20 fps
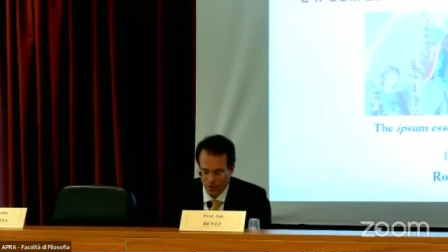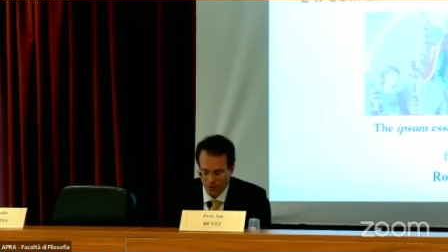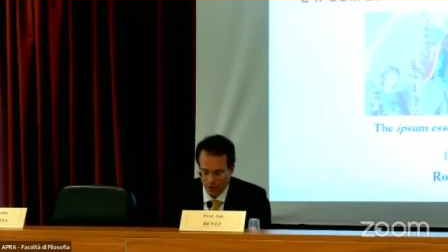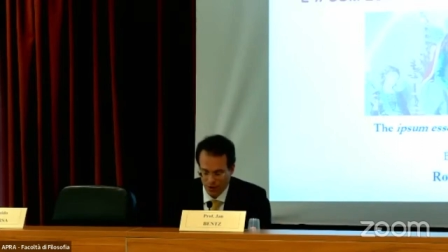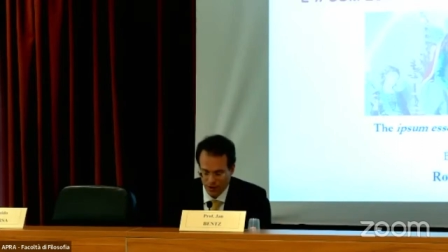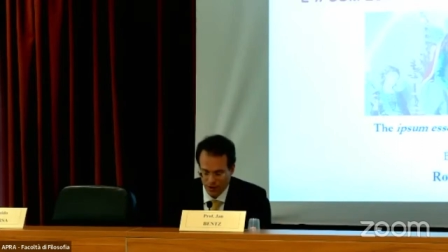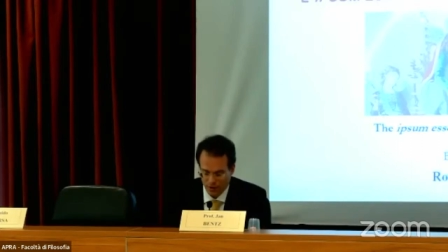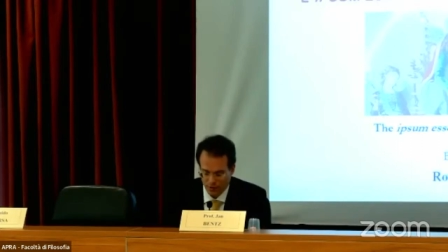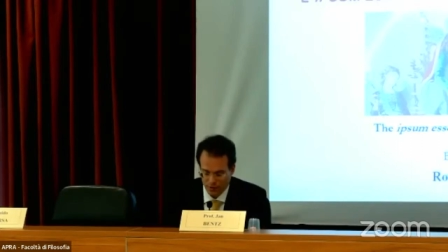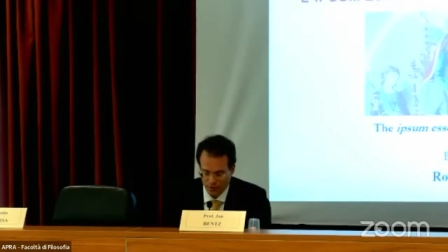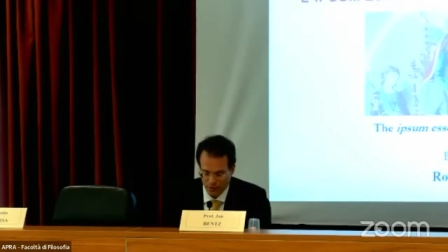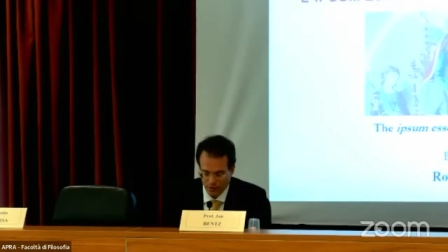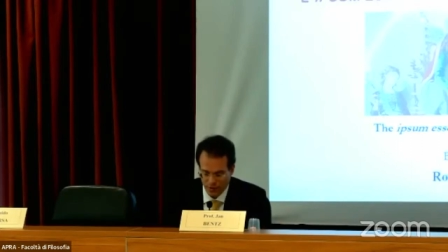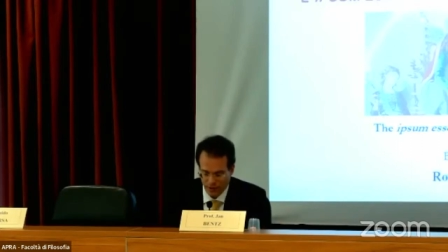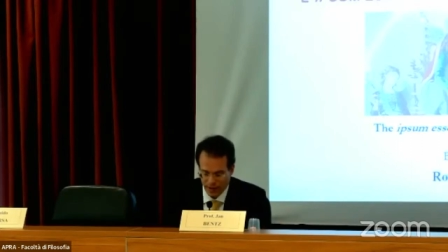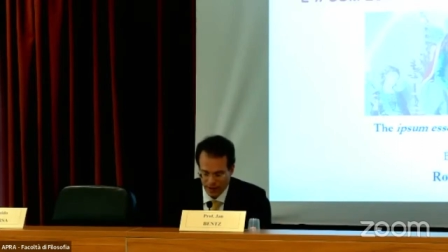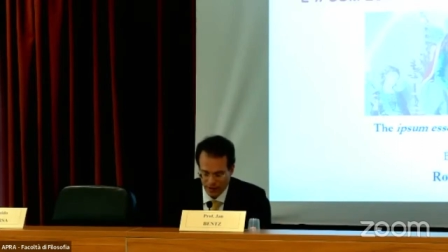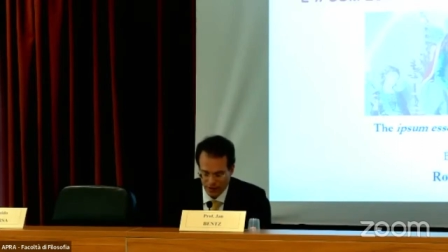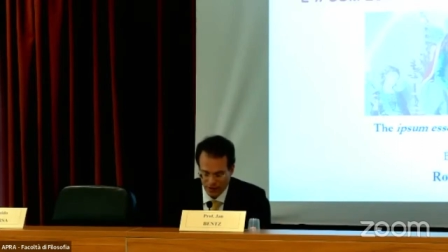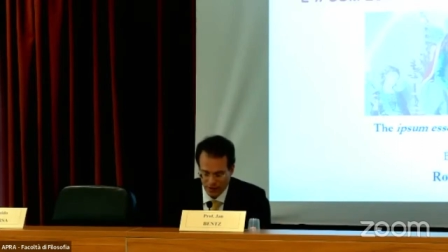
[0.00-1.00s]
according to its
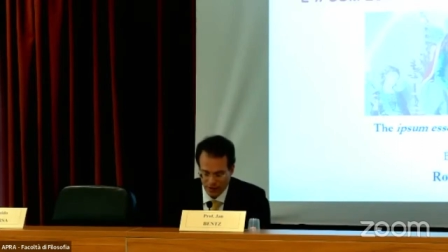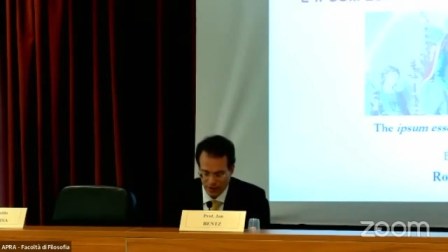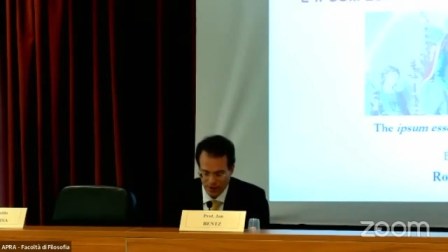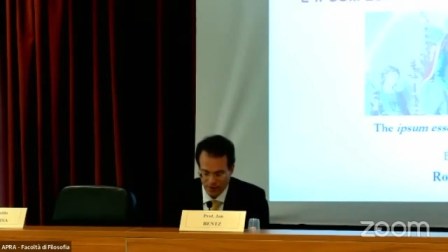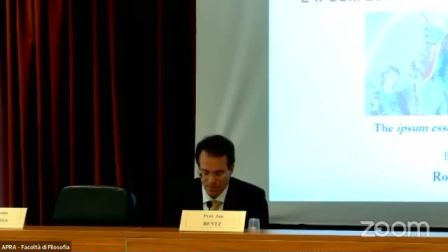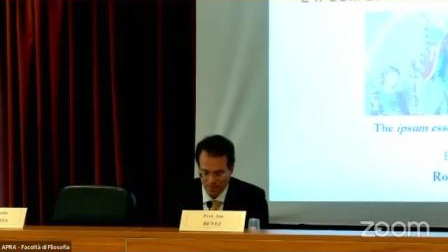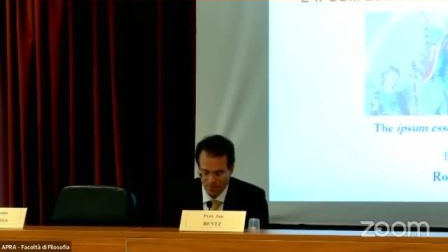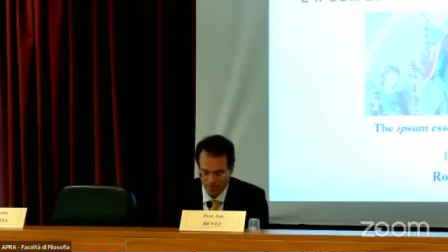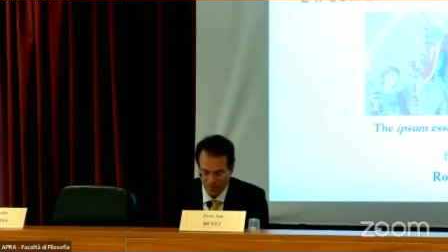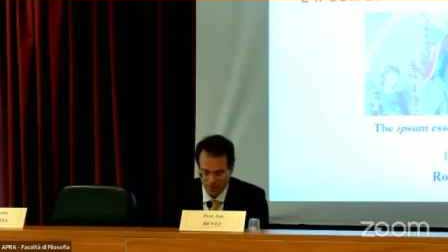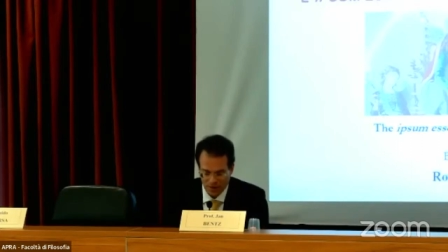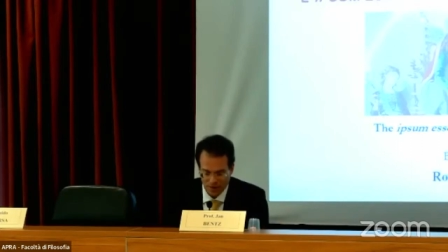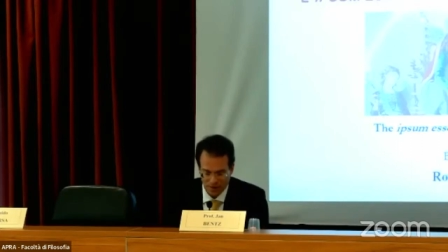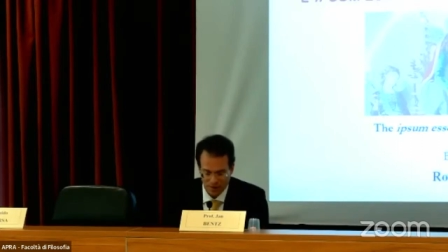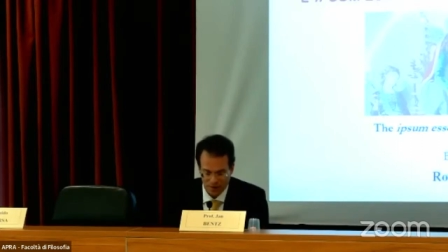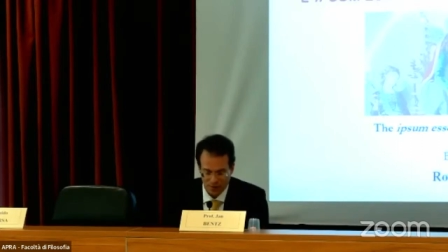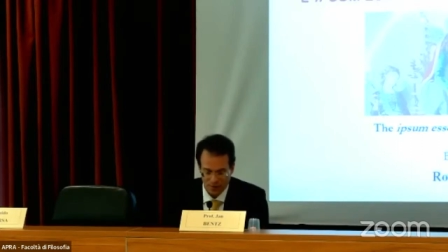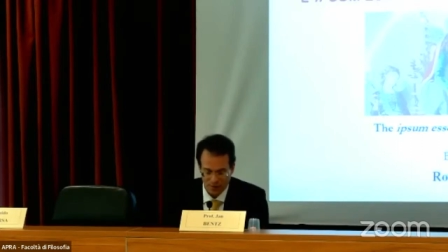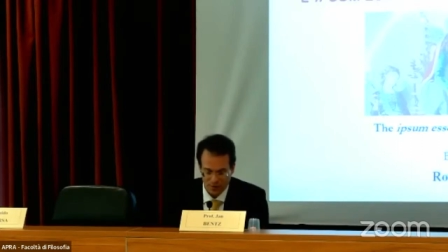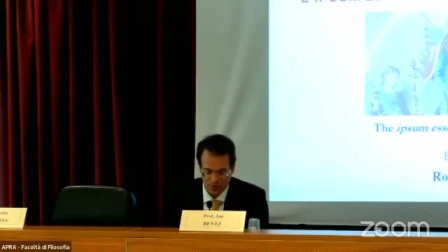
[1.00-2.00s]
relation
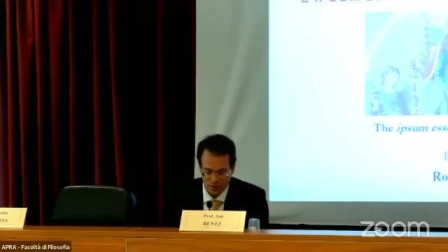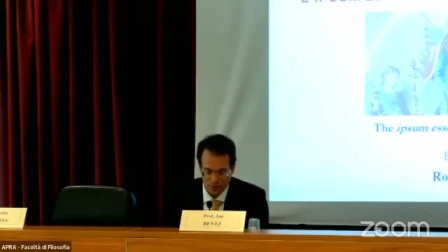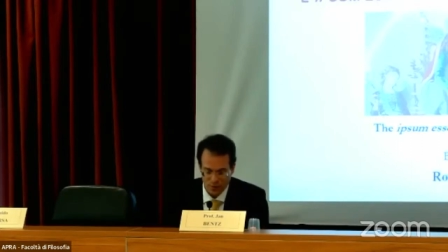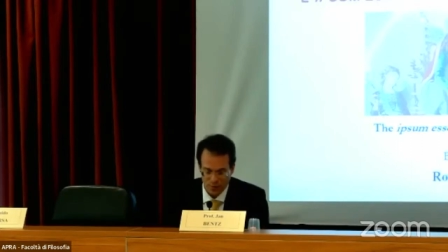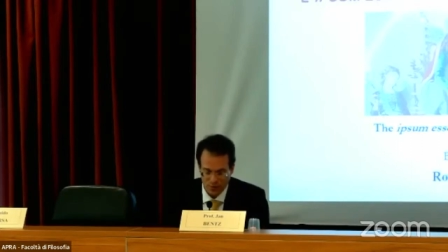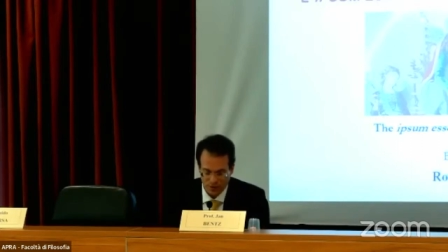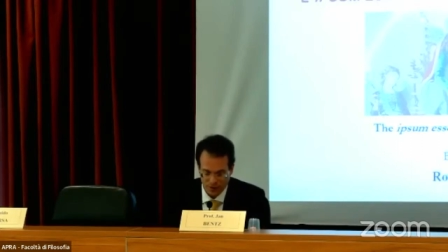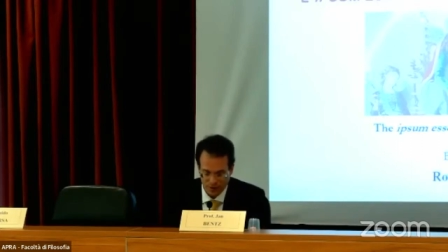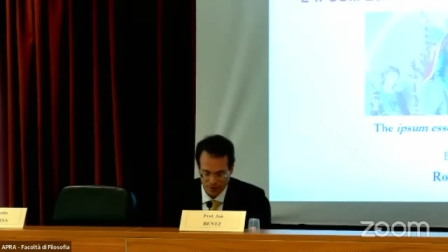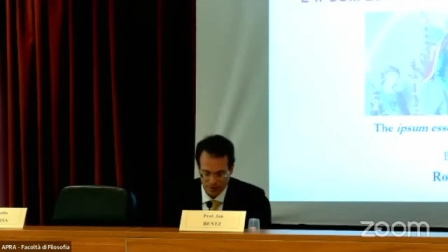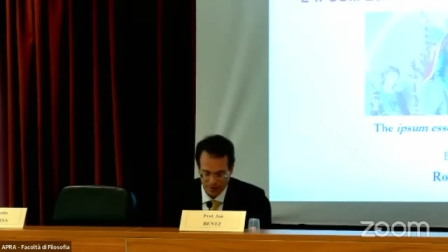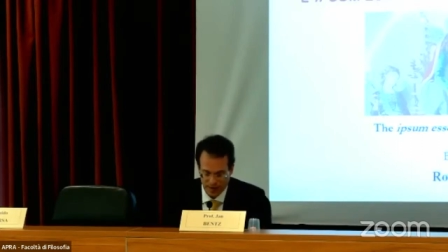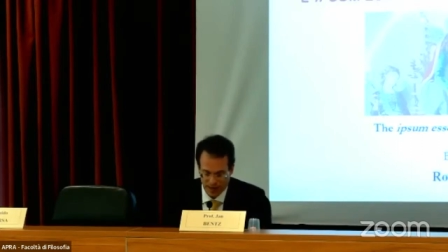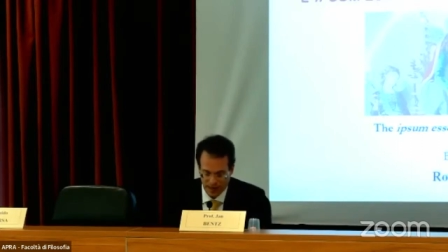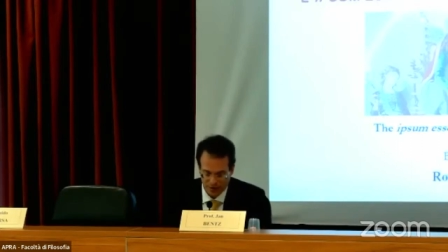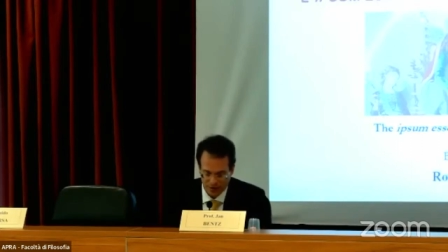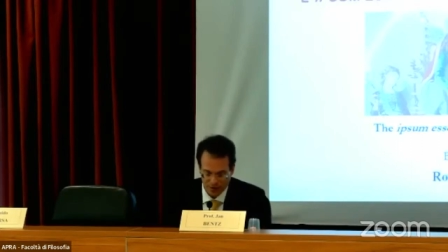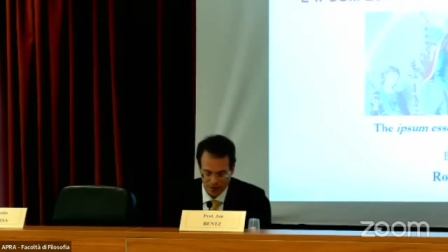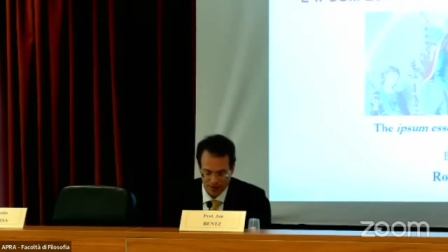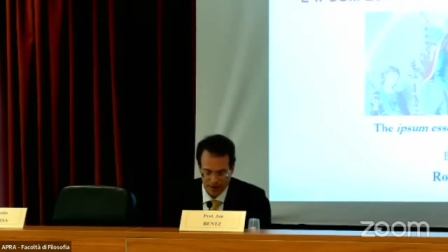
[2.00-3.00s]
to the
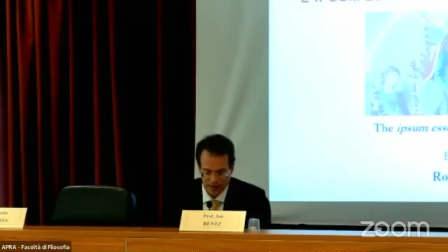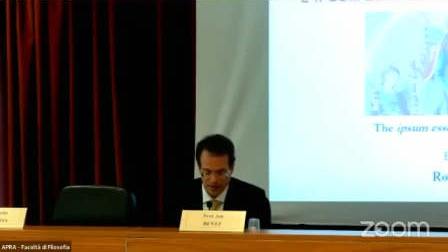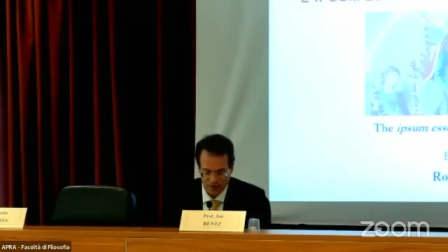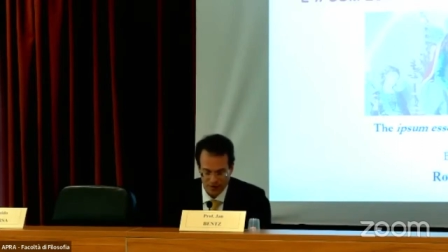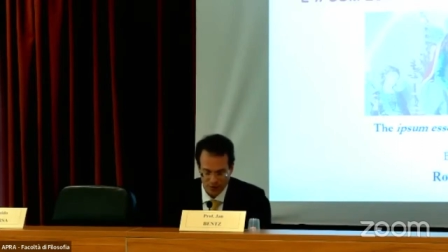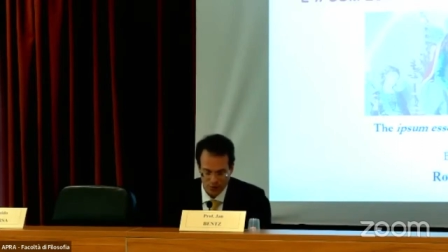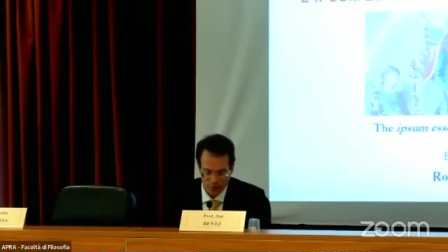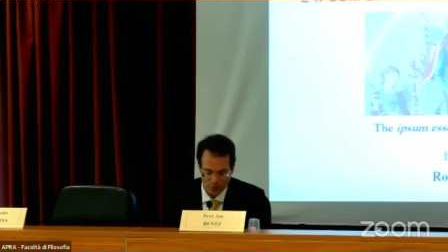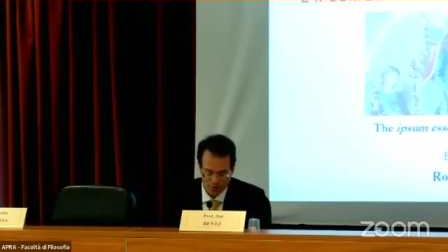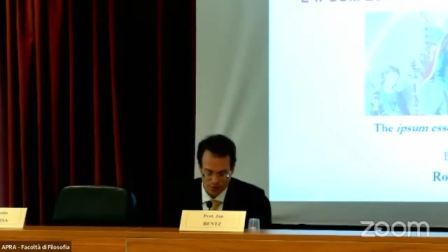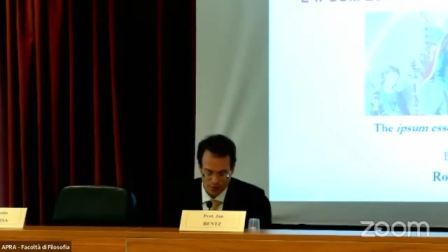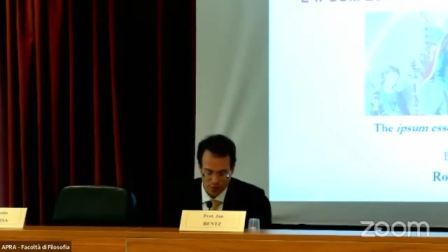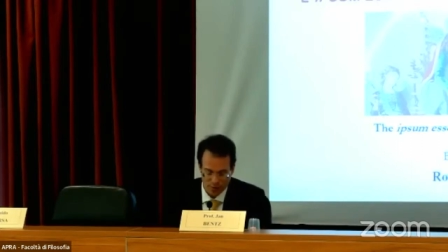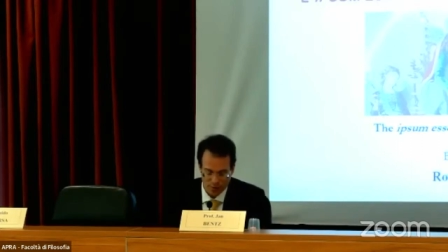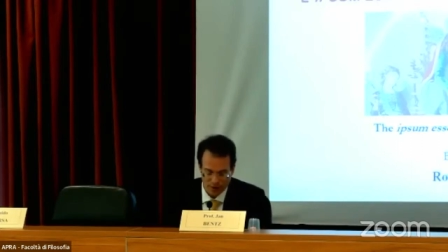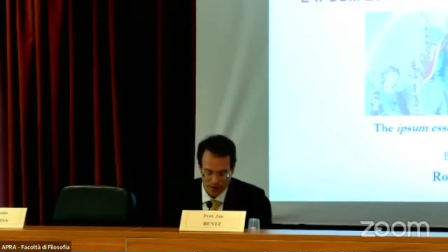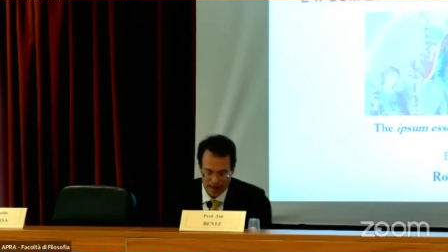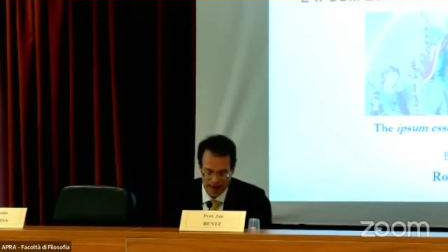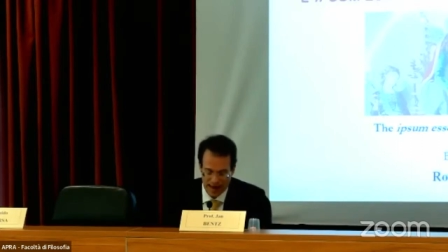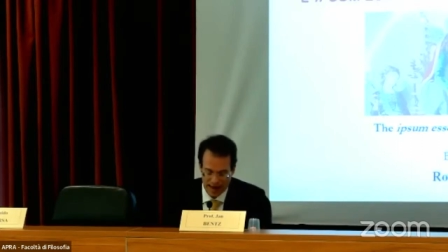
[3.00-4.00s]
supersubstantial and
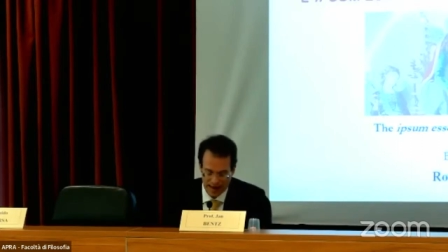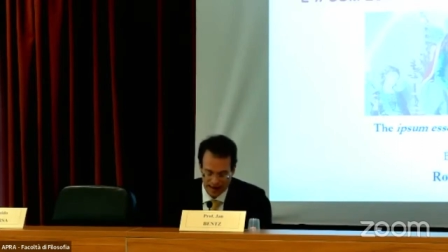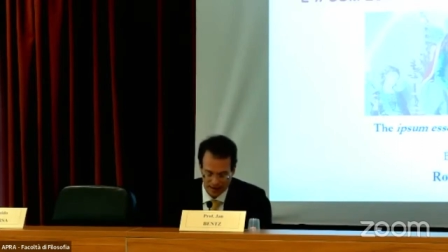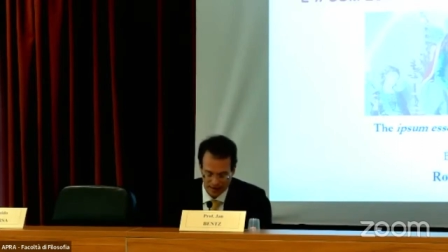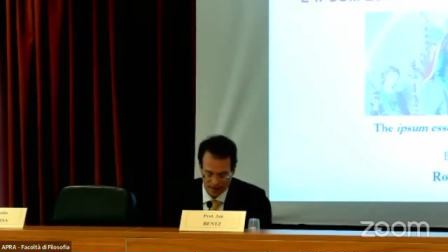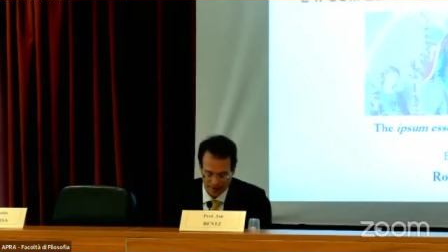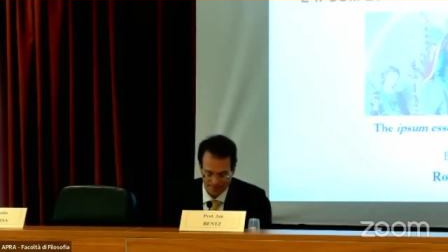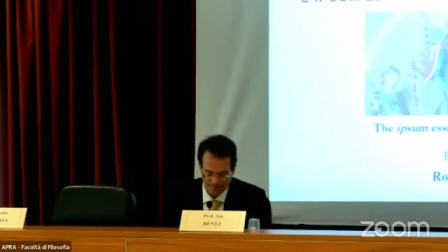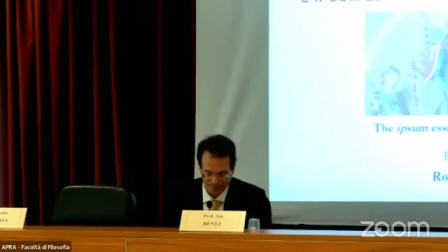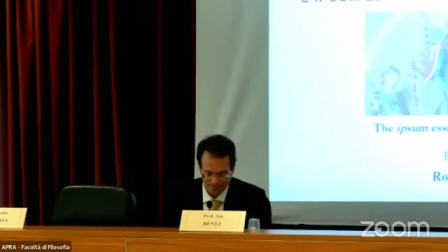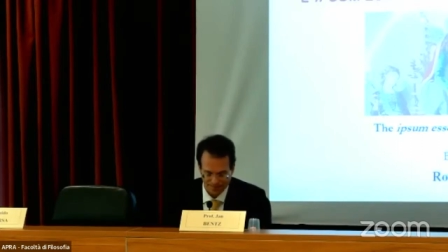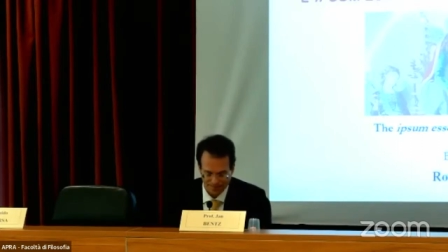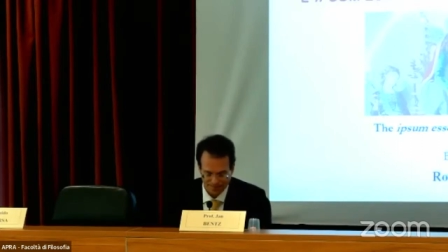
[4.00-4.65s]
superformal act.